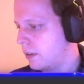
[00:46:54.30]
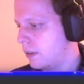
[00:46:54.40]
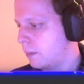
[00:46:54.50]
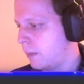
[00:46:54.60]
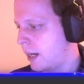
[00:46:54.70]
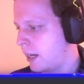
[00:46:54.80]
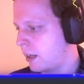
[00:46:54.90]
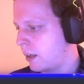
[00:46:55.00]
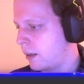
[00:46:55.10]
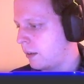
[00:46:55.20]

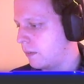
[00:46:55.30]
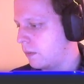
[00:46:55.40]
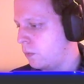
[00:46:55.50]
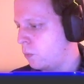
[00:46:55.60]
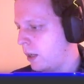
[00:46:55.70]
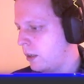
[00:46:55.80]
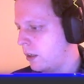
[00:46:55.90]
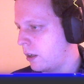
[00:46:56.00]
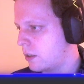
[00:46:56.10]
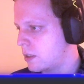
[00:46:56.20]
my
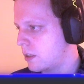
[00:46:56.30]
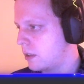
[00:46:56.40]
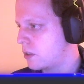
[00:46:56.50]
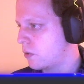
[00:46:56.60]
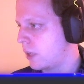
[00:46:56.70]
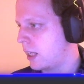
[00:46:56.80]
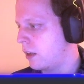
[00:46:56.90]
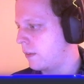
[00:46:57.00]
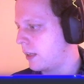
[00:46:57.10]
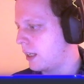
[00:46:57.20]
OneNote screen
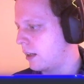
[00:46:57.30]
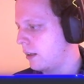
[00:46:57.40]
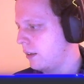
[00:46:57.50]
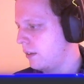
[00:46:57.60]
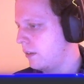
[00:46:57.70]
over here.